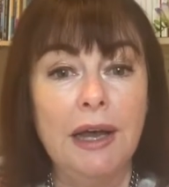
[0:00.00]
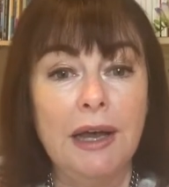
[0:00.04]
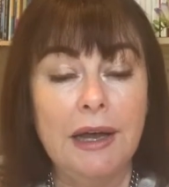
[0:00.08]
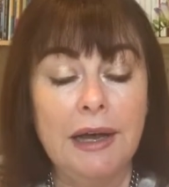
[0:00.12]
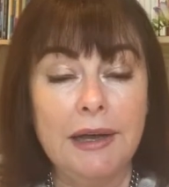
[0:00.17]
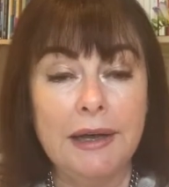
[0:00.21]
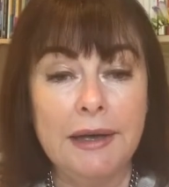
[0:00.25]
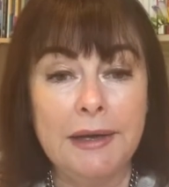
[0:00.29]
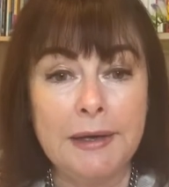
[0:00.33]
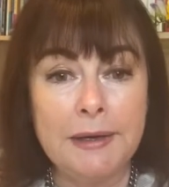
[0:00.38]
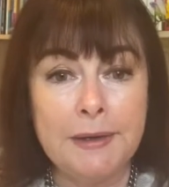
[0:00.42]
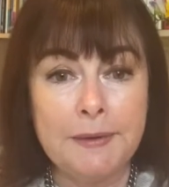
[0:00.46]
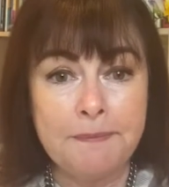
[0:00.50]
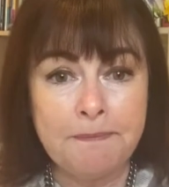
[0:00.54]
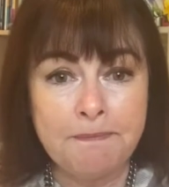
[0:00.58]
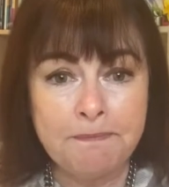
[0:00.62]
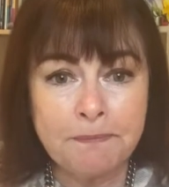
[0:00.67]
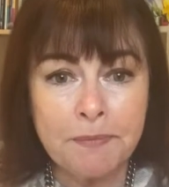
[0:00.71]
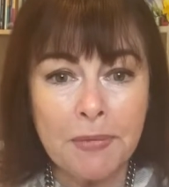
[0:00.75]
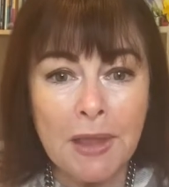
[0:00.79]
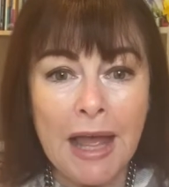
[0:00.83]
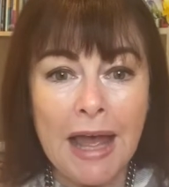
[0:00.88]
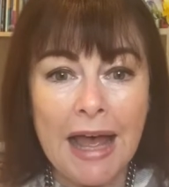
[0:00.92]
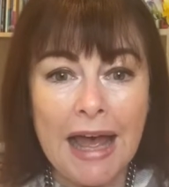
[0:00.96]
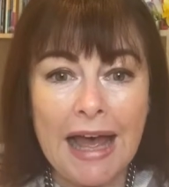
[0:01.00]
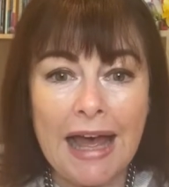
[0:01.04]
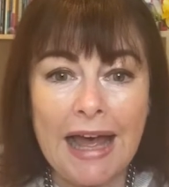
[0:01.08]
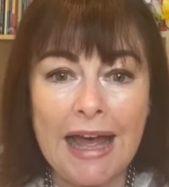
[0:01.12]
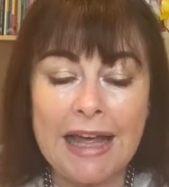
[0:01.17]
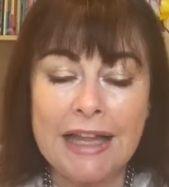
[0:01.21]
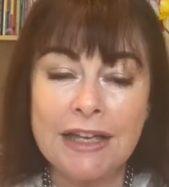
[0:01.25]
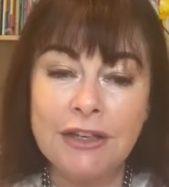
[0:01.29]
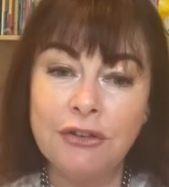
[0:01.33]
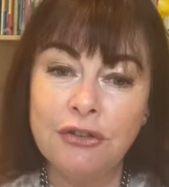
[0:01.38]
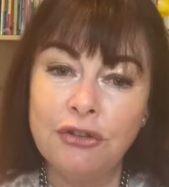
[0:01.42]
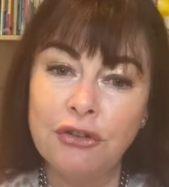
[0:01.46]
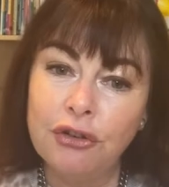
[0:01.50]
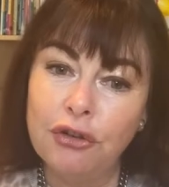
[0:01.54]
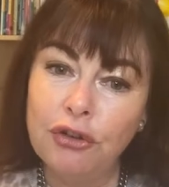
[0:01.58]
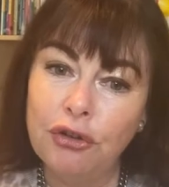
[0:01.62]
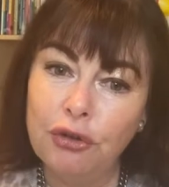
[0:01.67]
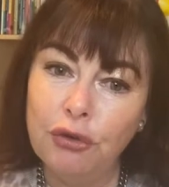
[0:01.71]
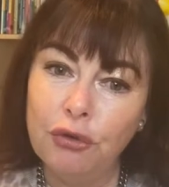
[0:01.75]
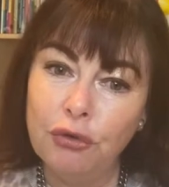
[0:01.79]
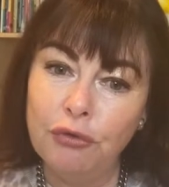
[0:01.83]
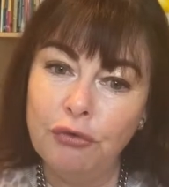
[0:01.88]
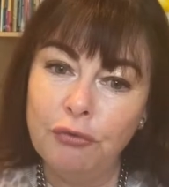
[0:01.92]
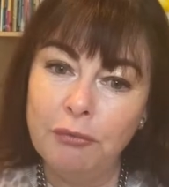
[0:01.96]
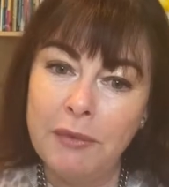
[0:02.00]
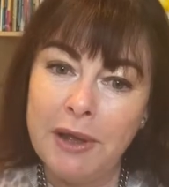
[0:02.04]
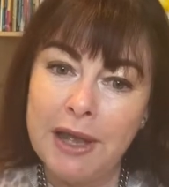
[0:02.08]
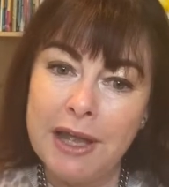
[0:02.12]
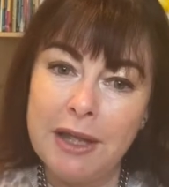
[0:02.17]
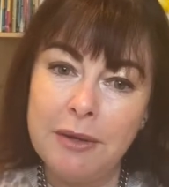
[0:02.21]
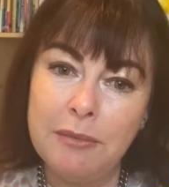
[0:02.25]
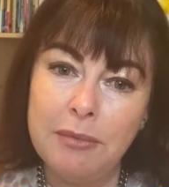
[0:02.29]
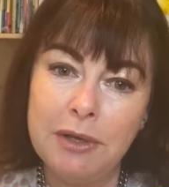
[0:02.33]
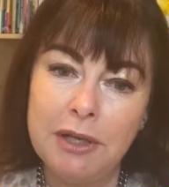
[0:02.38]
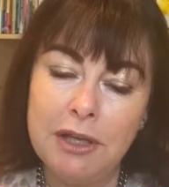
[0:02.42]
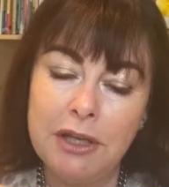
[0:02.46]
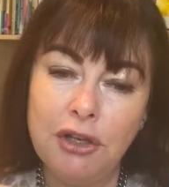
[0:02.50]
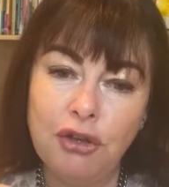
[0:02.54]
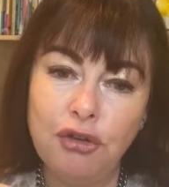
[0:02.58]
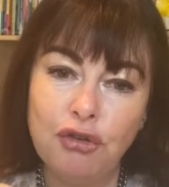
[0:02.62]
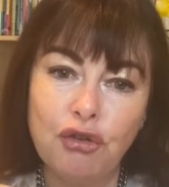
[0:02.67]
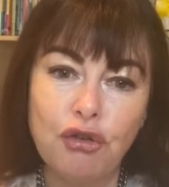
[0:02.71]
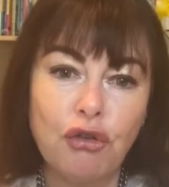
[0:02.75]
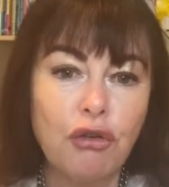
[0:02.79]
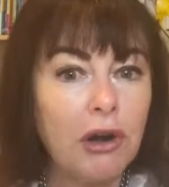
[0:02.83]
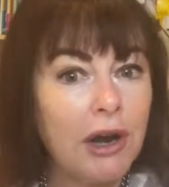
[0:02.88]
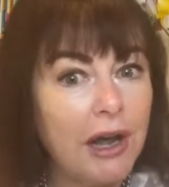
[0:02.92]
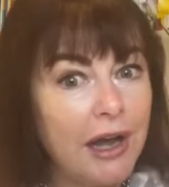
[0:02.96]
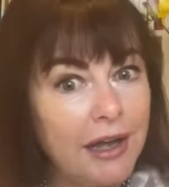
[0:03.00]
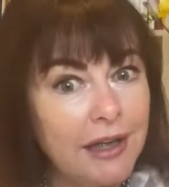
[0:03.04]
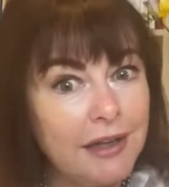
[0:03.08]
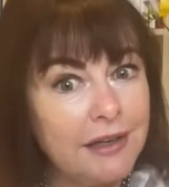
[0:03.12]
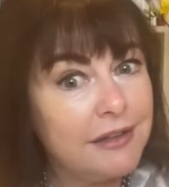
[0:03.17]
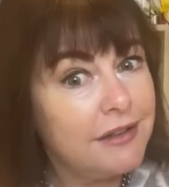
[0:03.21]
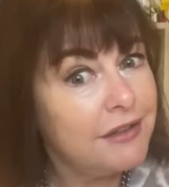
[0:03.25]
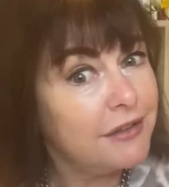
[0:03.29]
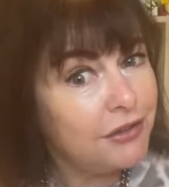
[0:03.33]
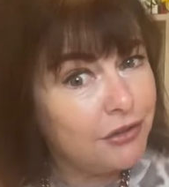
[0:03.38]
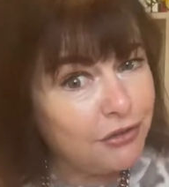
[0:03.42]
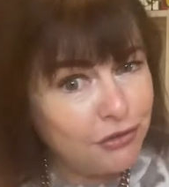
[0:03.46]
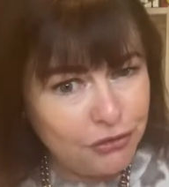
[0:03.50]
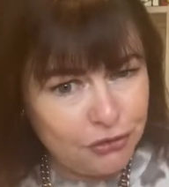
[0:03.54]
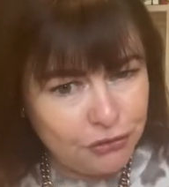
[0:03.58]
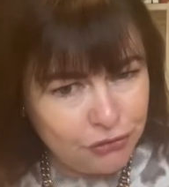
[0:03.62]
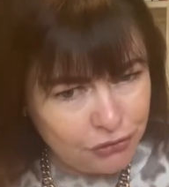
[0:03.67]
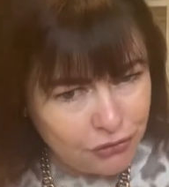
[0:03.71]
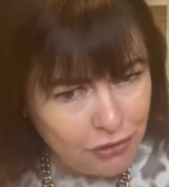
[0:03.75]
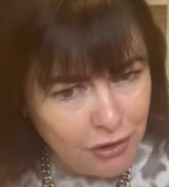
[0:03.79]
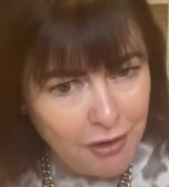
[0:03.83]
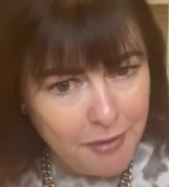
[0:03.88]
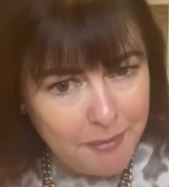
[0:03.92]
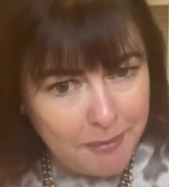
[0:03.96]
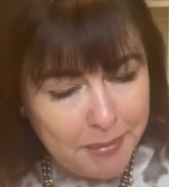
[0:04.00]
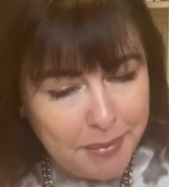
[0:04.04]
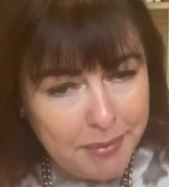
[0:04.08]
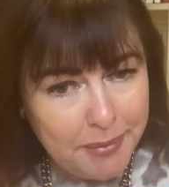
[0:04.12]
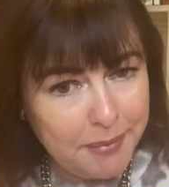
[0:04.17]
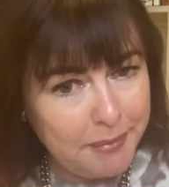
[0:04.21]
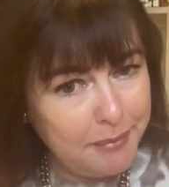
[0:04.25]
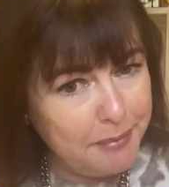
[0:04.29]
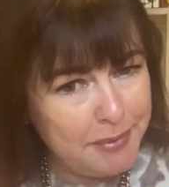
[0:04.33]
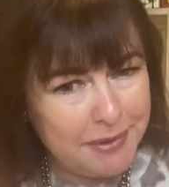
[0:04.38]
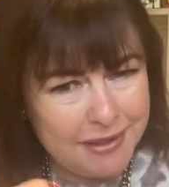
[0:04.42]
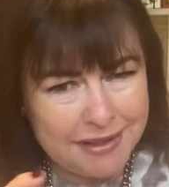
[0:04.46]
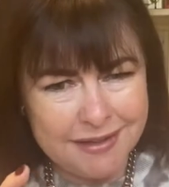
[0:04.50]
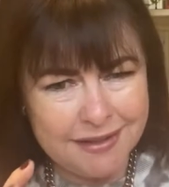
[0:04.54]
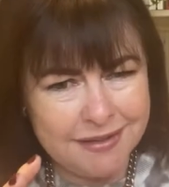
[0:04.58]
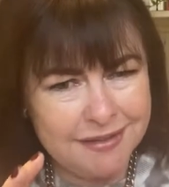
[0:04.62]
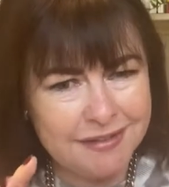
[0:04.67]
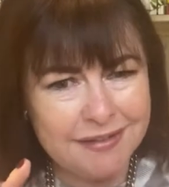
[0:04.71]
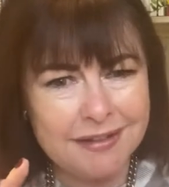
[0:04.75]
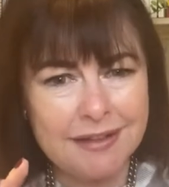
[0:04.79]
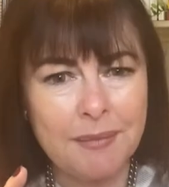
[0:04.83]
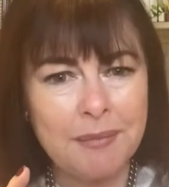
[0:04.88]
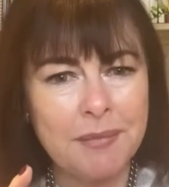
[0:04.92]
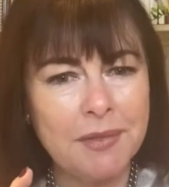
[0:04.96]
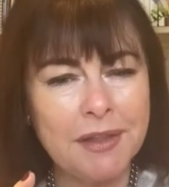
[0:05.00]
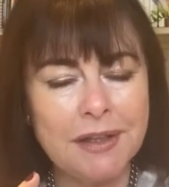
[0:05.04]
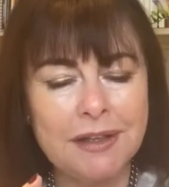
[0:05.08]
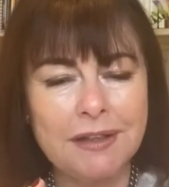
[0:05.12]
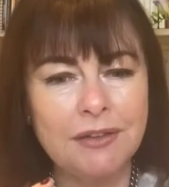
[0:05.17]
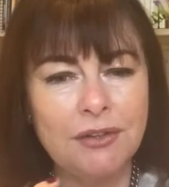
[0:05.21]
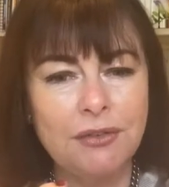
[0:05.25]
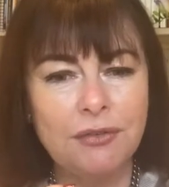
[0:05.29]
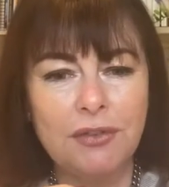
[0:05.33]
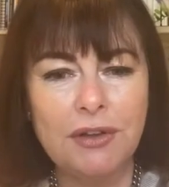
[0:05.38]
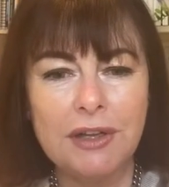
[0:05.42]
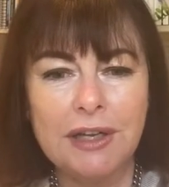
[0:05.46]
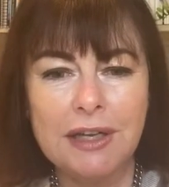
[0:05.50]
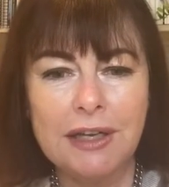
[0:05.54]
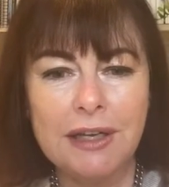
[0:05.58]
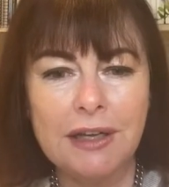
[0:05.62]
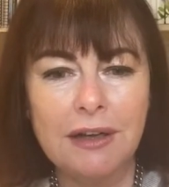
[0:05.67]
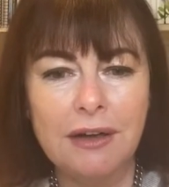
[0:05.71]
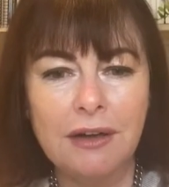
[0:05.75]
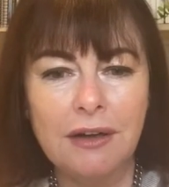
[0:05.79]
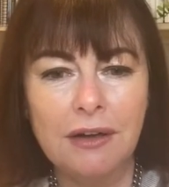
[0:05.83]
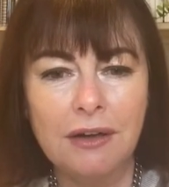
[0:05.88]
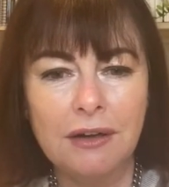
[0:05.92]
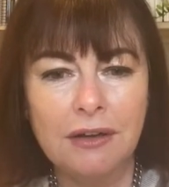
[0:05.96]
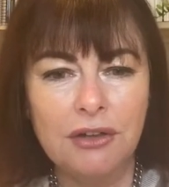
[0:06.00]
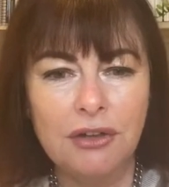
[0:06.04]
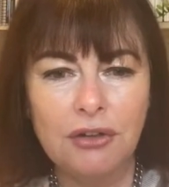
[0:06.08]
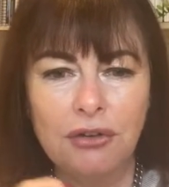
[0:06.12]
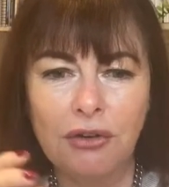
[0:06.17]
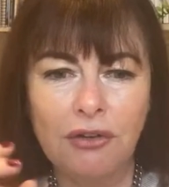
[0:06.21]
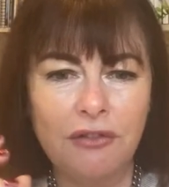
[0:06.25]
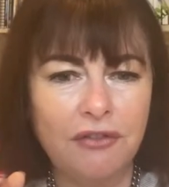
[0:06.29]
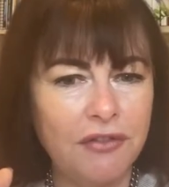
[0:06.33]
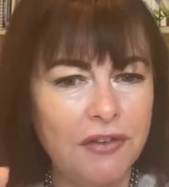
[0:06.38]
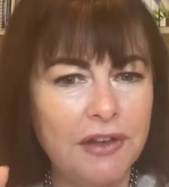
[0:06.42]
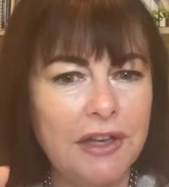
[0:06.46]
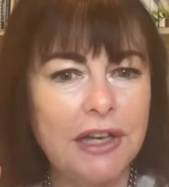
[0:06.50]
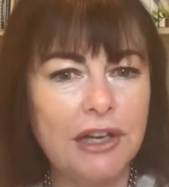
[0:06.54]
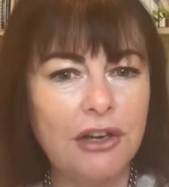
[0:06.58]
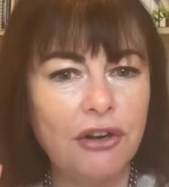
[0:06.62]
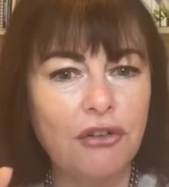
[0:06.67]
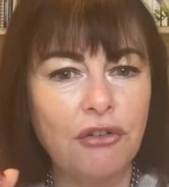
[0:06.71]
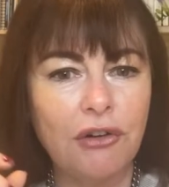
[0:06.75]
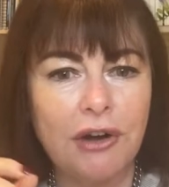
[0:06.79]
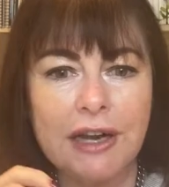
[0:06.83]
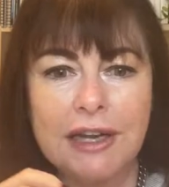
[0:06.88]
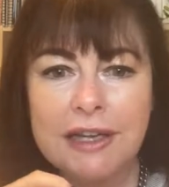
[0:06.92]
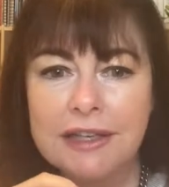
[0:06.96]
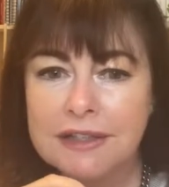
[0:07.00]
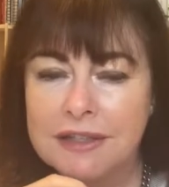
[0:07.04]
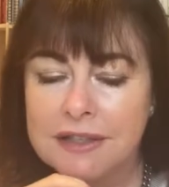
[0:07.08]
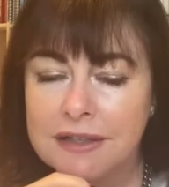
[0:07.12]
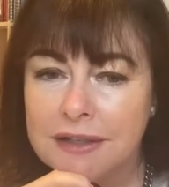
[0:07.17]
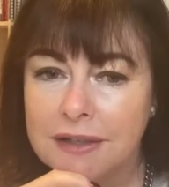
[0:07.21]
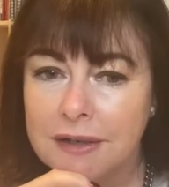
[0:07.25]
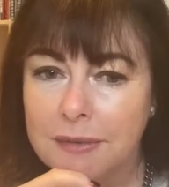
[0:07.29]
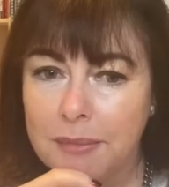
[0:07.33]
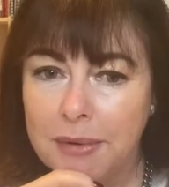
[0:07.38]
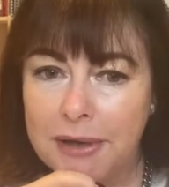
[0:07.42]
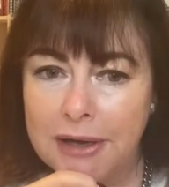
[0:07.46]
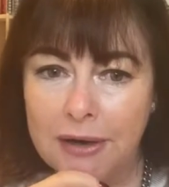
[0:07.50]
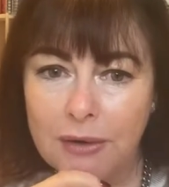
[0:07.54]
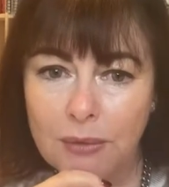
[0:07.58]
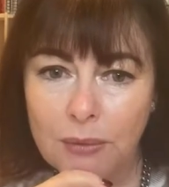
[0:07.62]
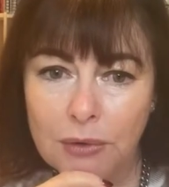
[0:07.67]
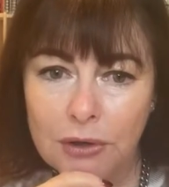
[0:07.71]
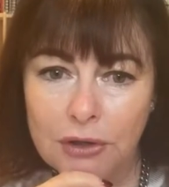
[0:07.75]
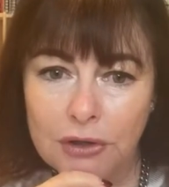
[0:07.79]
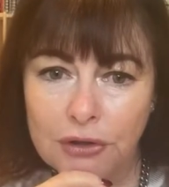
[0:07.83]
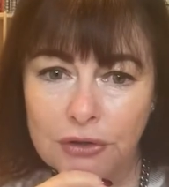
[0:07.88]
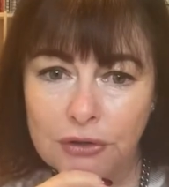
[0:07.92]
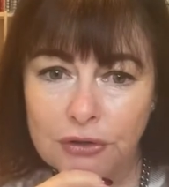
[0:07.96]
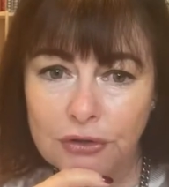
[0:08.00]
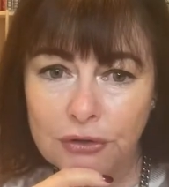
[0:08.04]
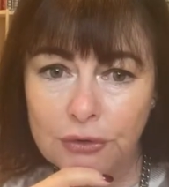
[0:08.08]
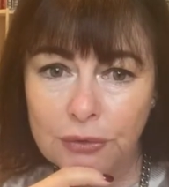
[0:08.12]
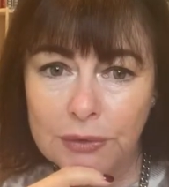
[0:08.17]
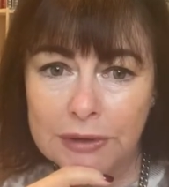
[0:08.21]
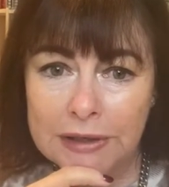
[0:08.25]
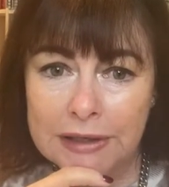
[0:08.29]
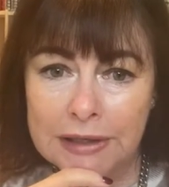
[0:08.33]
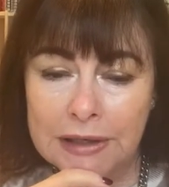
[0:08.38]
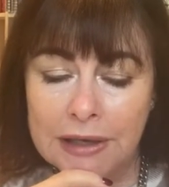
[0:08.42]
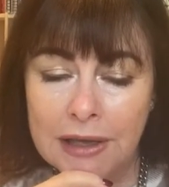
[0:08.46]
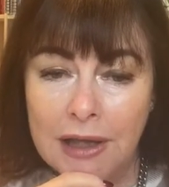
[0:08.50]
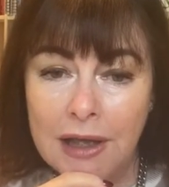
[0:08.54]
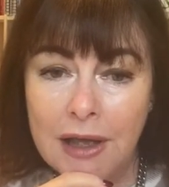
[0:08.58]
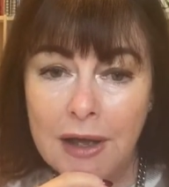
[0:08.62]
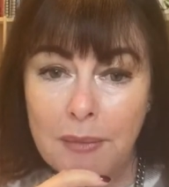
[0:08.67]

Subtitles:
and you've maybe tried to stop because you're not feeling great about what you're doing,